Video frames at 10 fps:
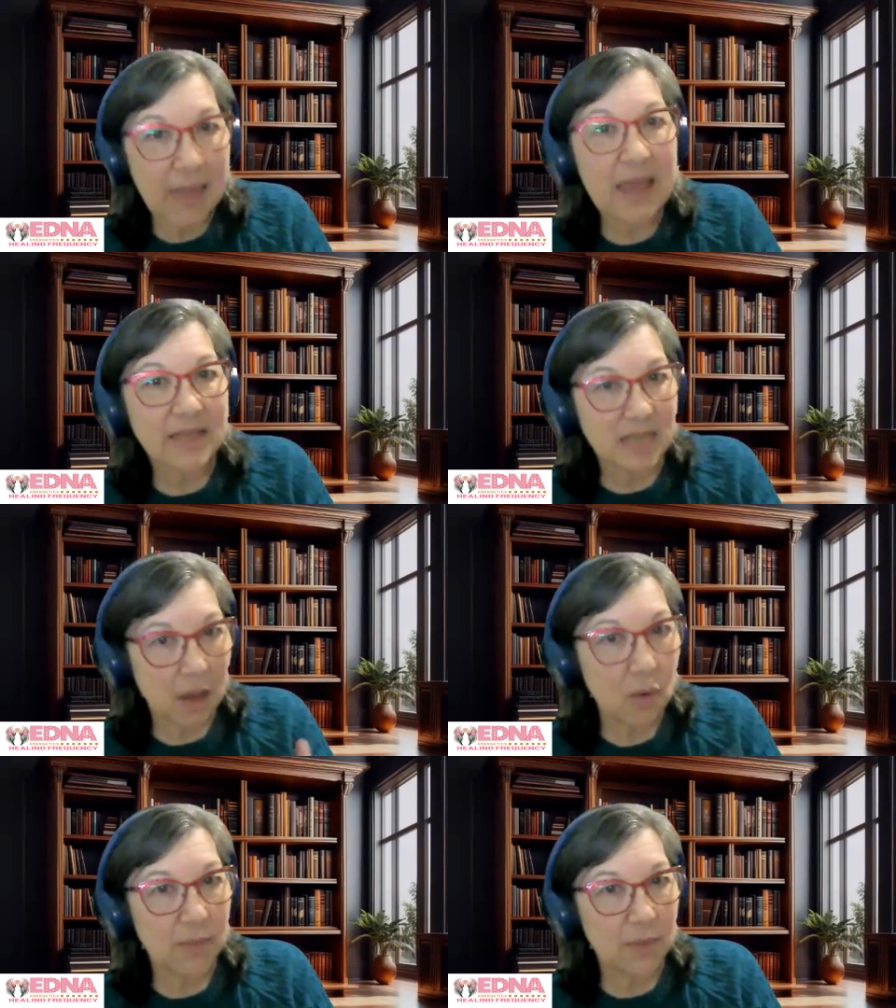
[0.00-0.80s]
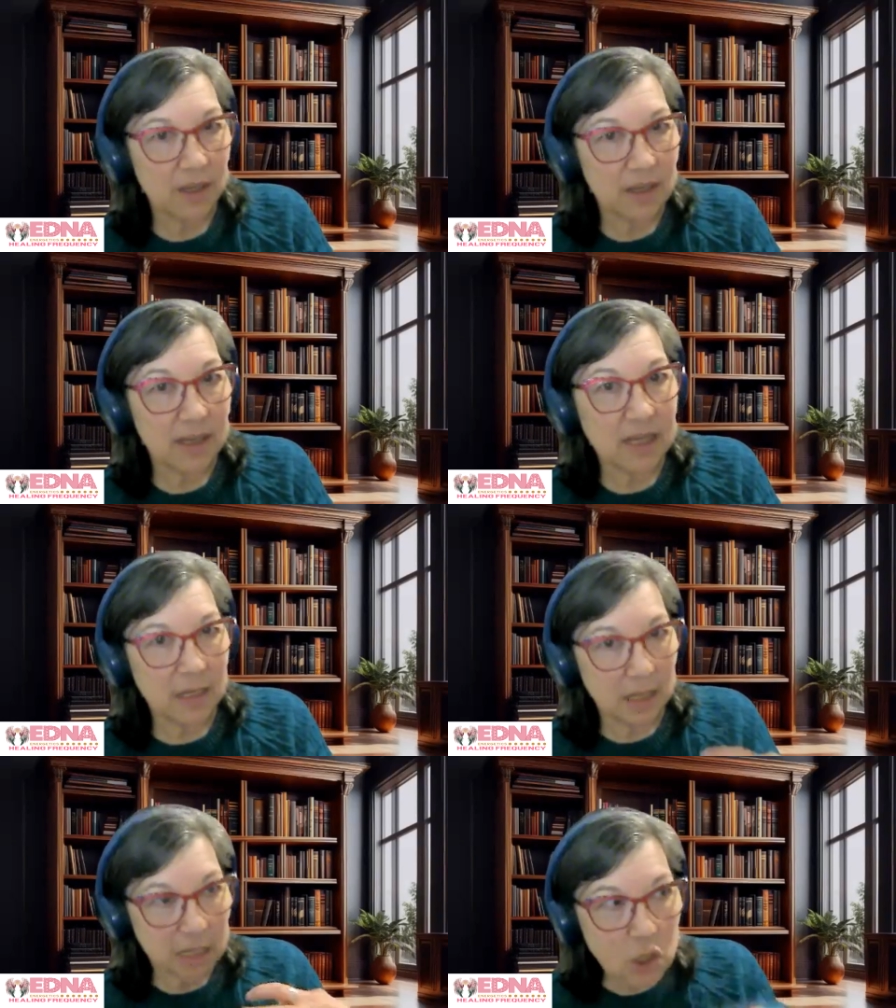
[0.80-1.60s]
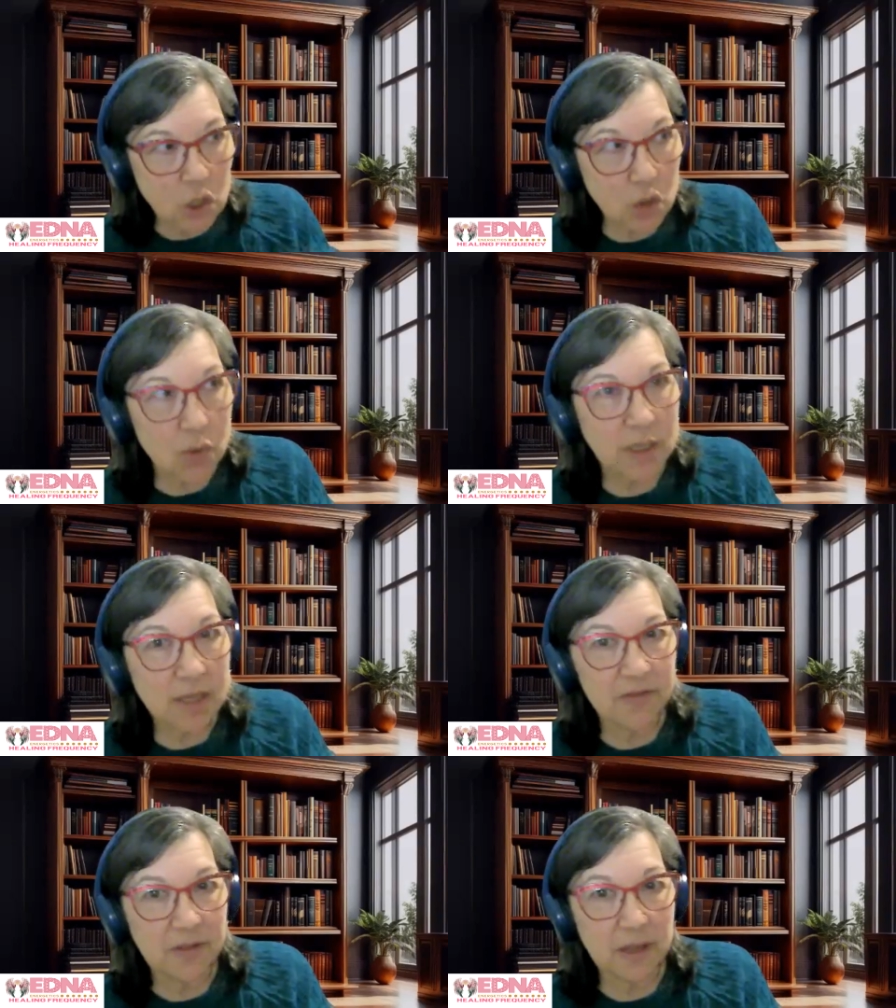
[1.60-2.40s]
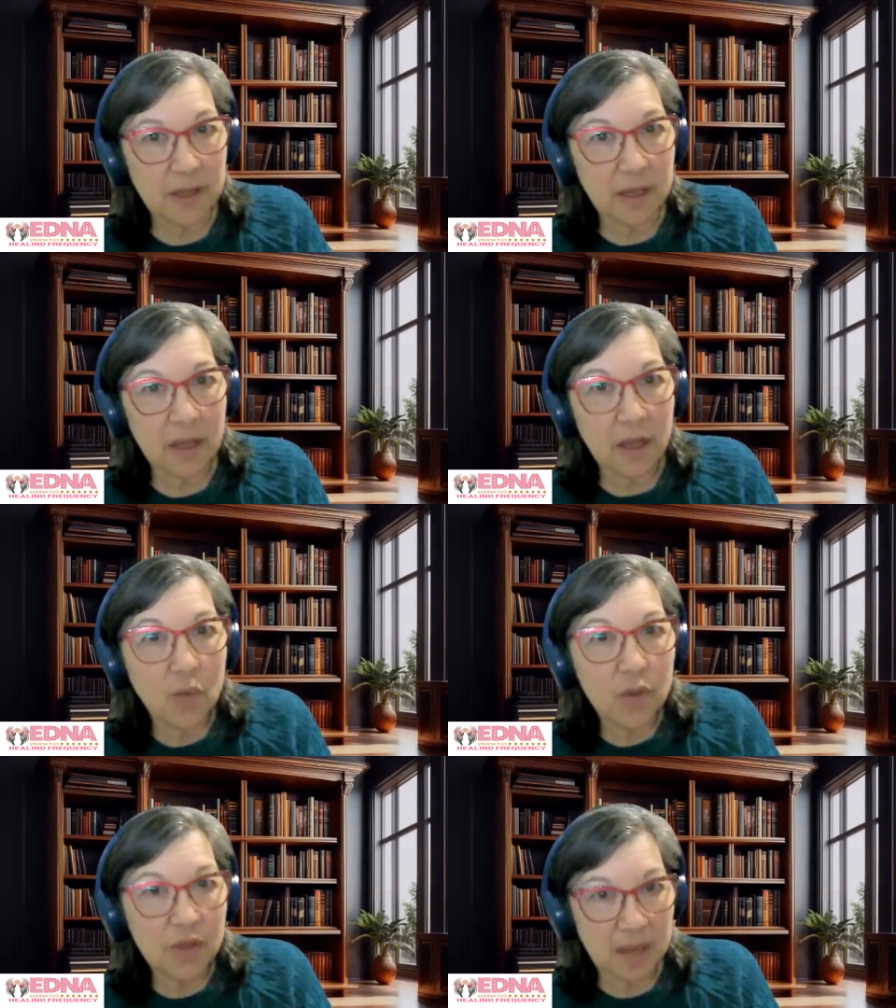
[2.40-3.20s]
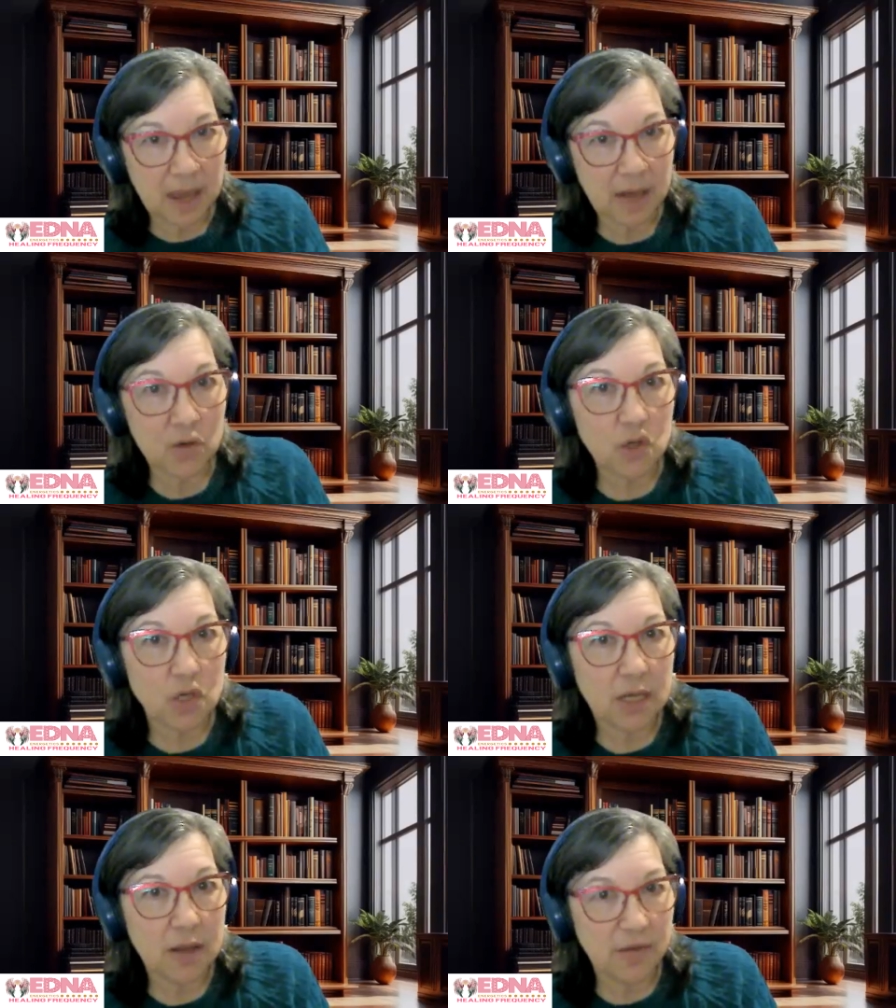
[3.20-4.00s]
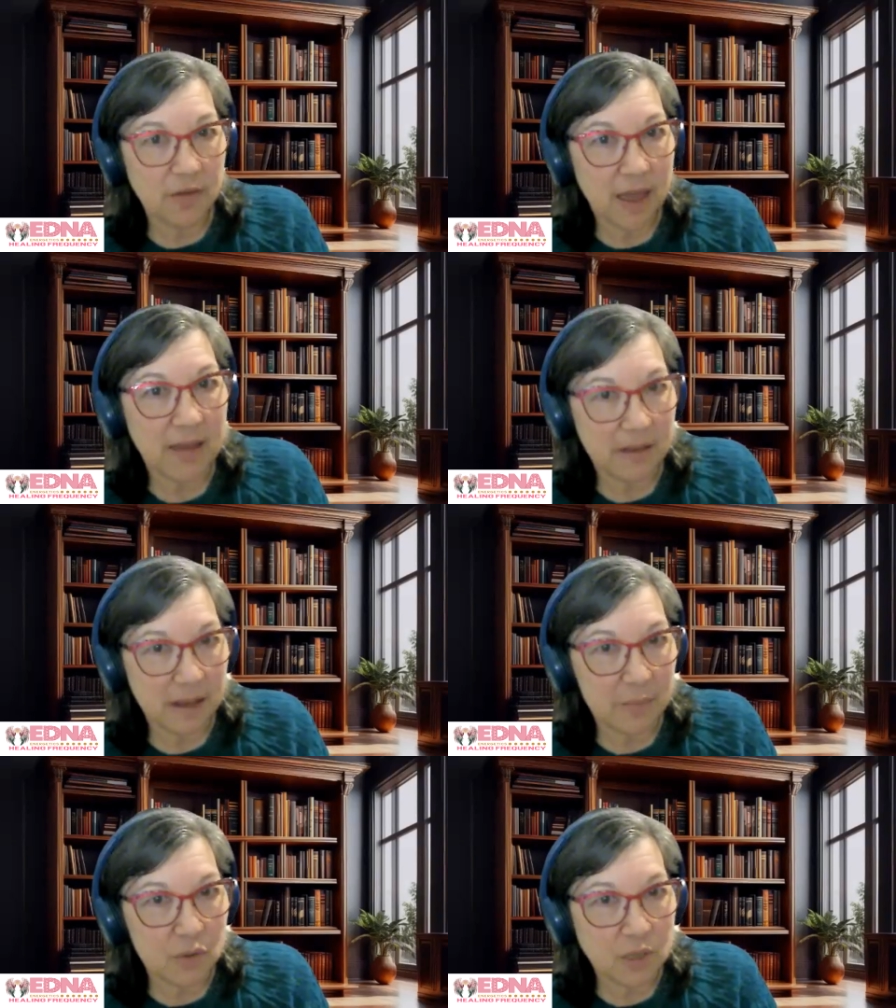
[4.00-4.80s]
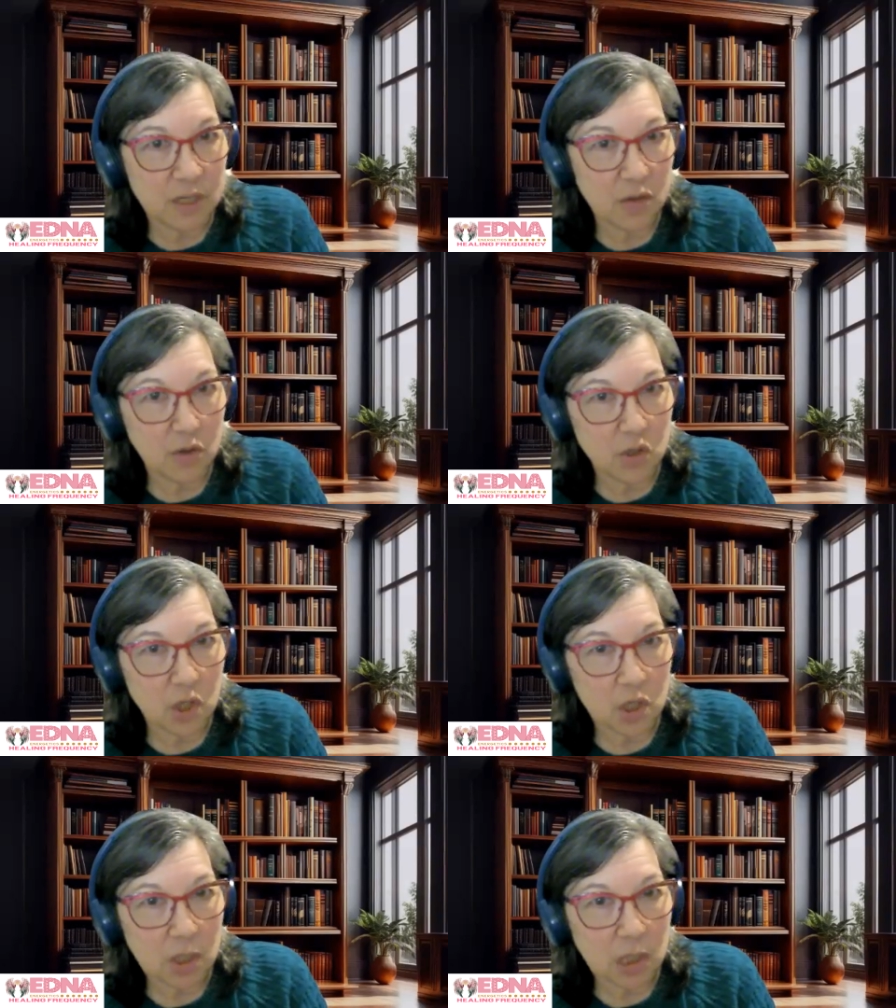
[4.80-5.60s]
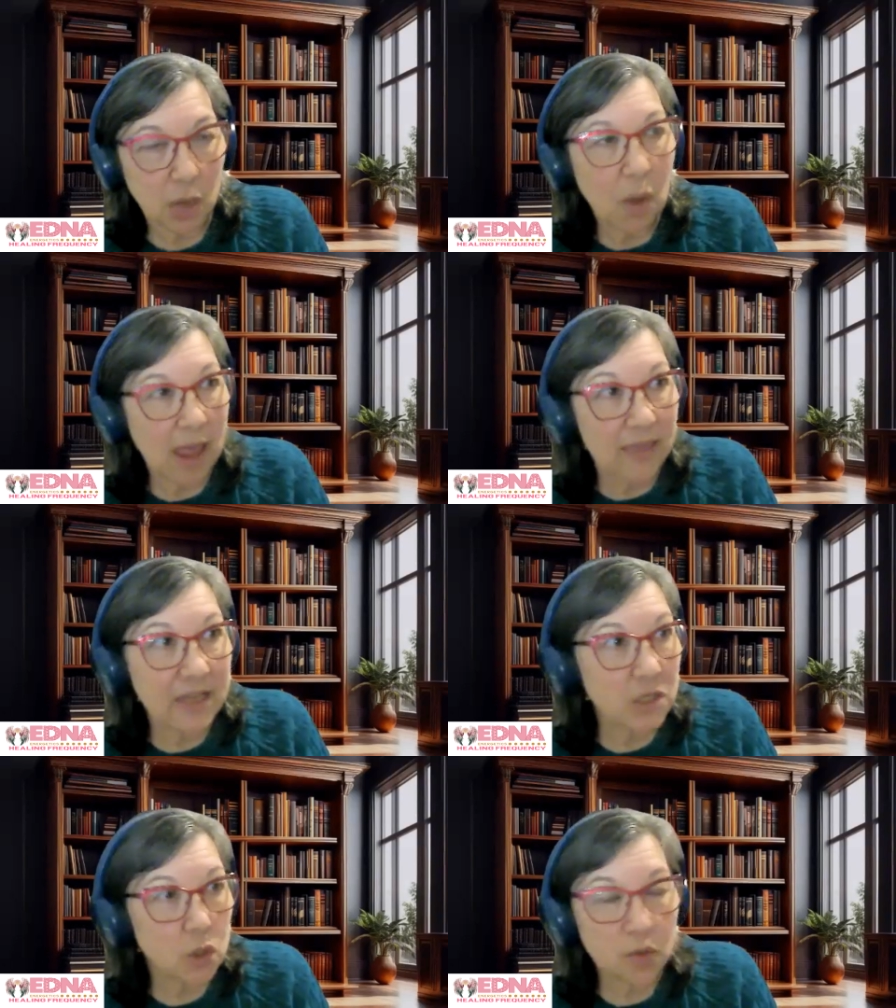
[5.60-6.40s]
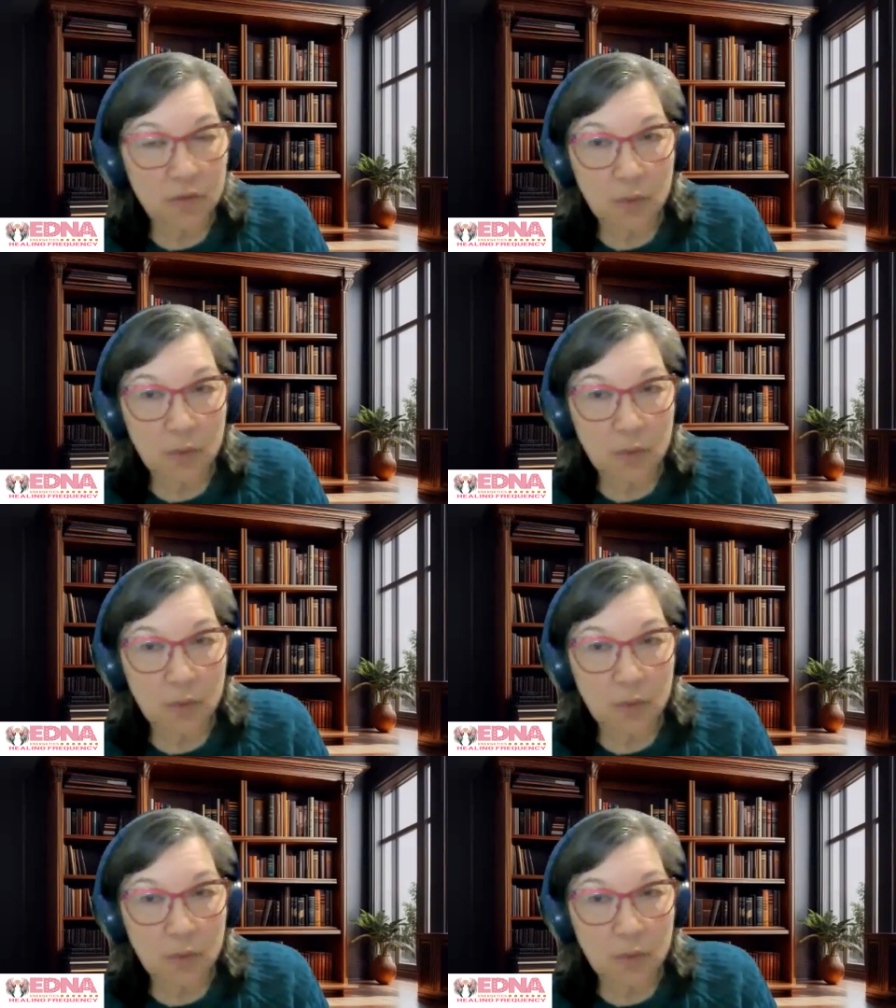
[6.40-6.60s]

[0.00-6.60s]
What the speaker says: that's how I'm connecting intuitively with the energy of that particular chart. Well, and that's